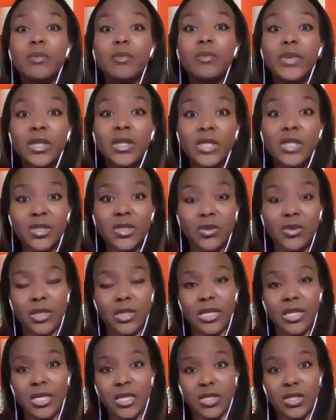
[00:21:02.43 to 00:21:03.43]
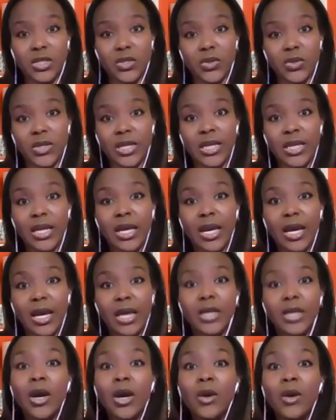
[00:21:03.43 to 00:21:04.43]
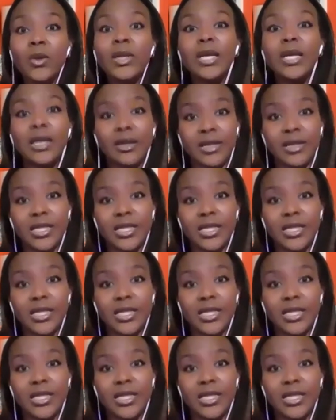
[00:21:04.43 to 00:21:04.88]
building on the history and owning